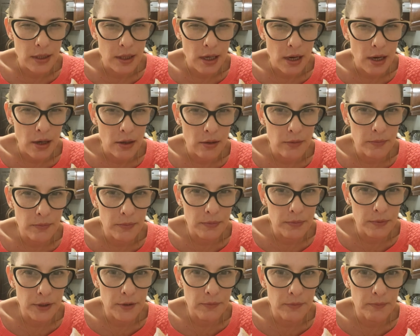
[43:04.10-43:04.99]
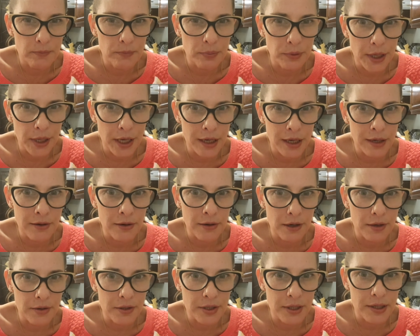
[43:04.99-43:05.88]
help with Blake,
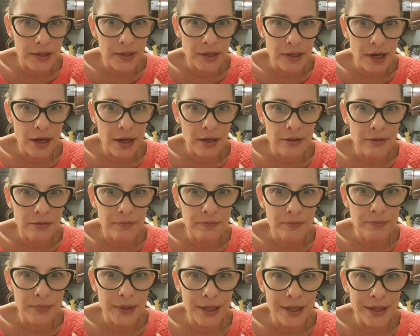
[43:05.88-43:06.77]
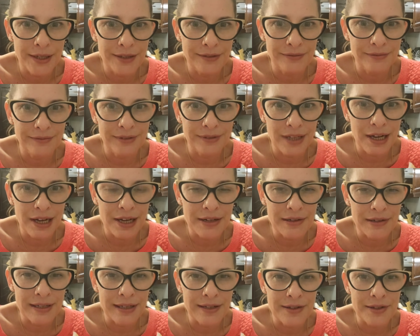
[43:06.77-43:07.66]
Crochet said, but I
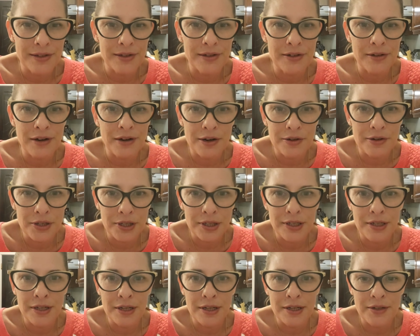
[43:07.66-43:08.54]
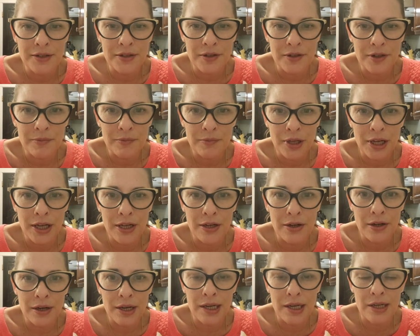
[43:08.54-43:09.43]
don't answer to Crochet, I answer to Blake
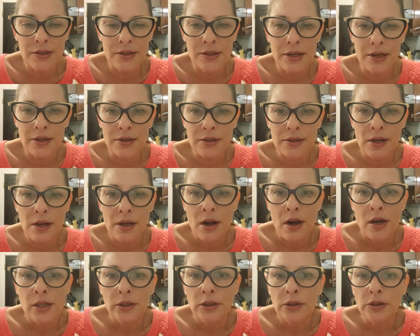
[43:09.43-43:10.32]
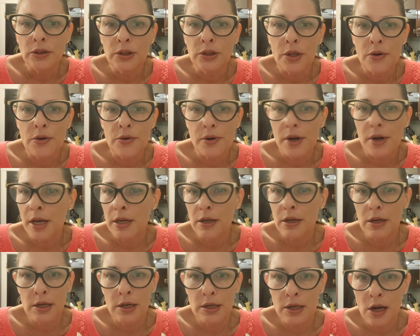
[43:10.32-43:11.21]
or 86. So I
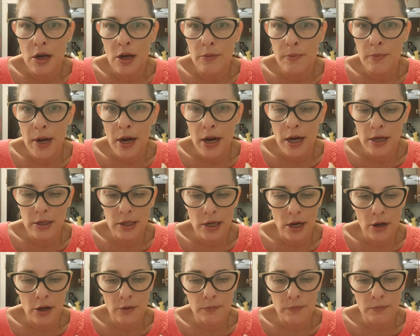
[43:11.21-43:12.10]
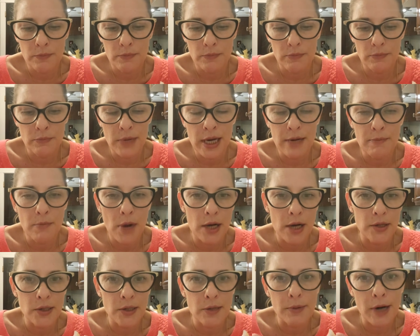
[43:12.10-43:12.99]
couldn't help, I had to help make my
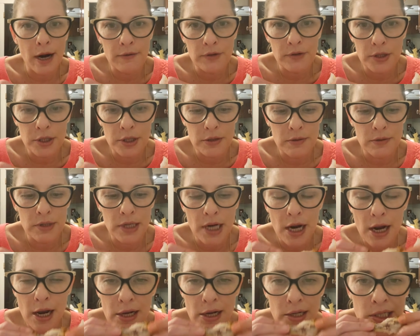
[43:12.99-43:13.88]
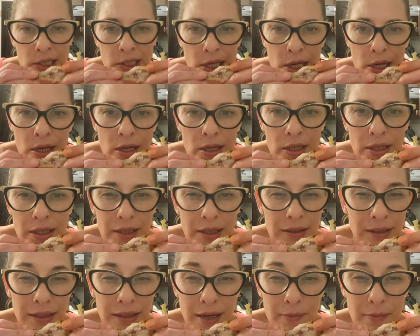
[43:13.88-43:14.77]
supper after doing Dad's.
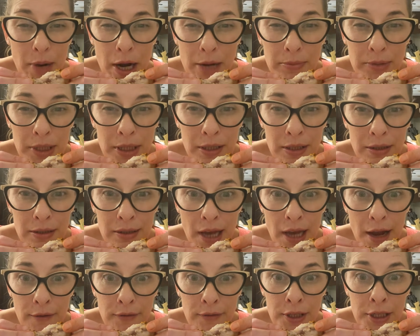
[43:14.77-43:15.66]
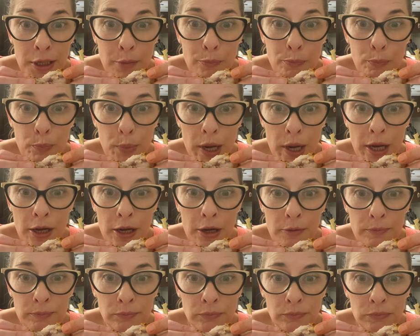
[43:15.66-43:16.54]
And then I popped in Kevin and
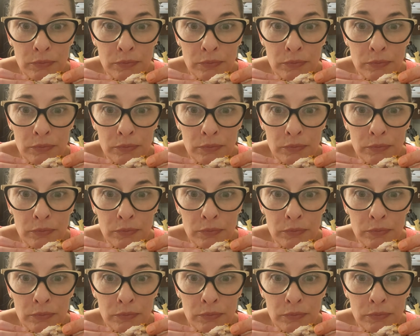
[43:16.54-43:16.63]
bam,